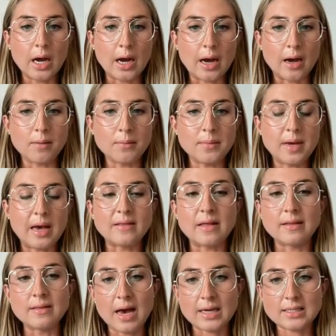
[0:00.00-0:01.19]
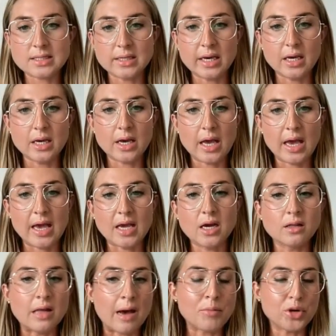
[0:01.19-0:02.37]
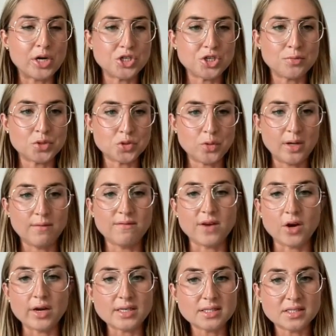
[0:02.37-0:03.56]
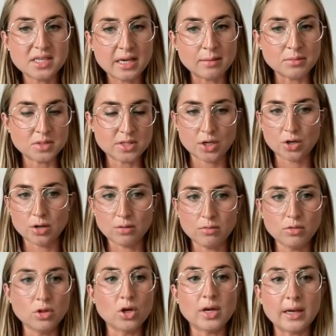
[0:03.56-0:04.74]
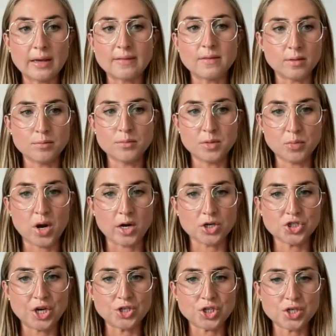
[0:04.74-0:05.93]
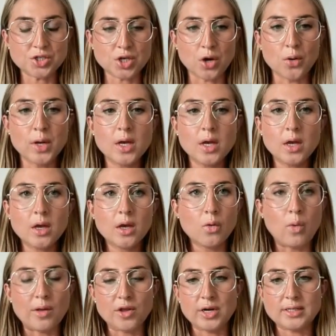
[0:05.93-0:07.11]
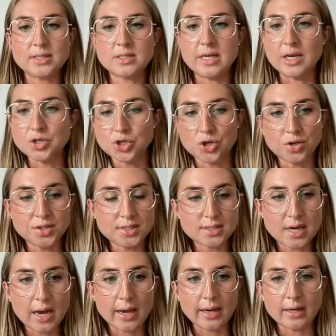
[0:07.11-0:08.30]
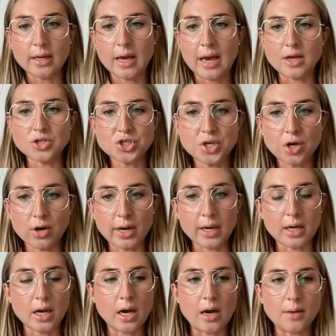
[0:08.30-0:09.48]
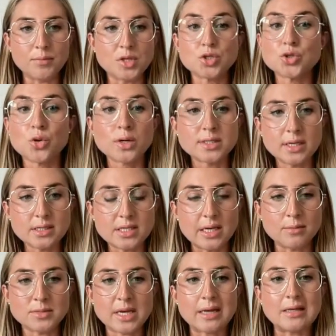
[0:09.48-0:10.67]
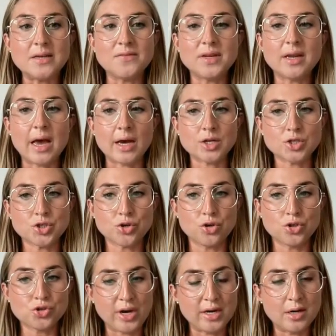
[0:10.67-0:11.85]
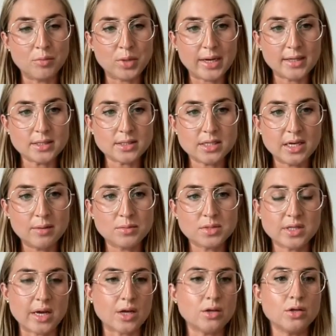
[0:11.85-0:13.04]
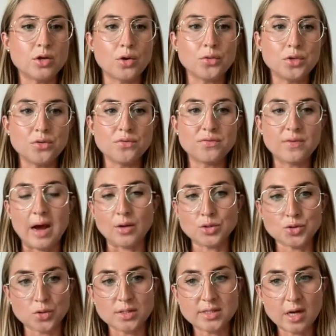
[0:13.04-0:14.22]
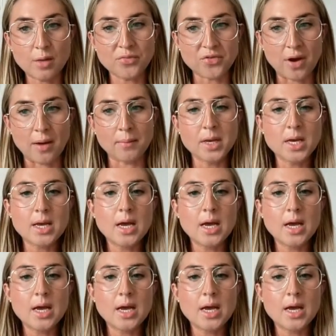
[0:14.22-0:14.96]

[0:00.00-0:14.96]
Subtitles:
And then lastly, a collaboration between various teams that are looking at the product changes. So whether it's internal design, engineering, the sourcing teams, and even external trade compliance teams that you've outsourced help from,